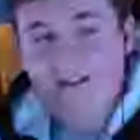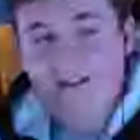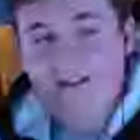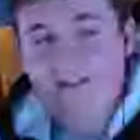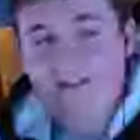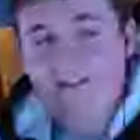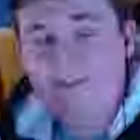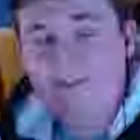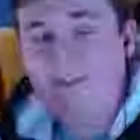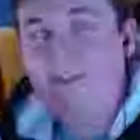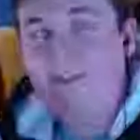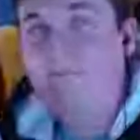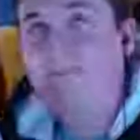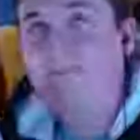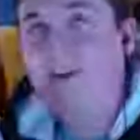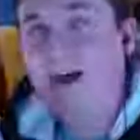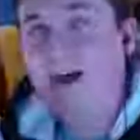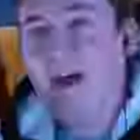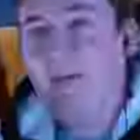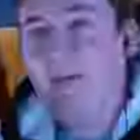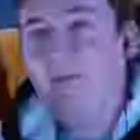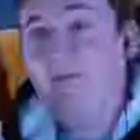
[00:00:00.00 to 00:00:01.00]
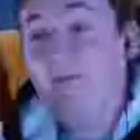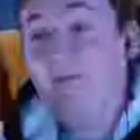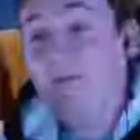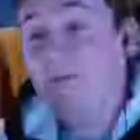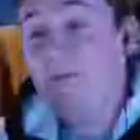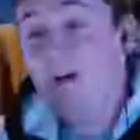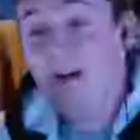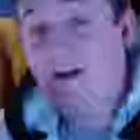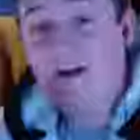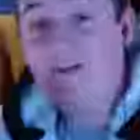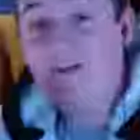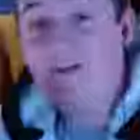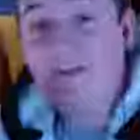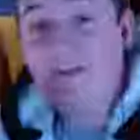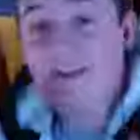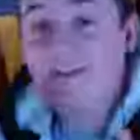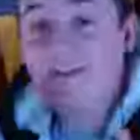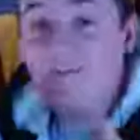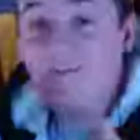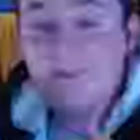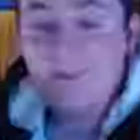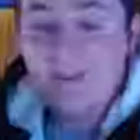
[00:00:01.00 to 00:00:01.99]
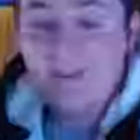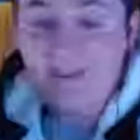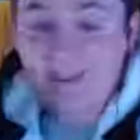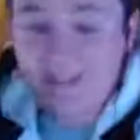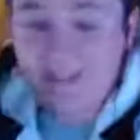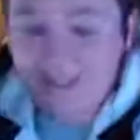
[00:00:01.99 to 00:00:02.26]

in Streamlabs where you auto-enable it.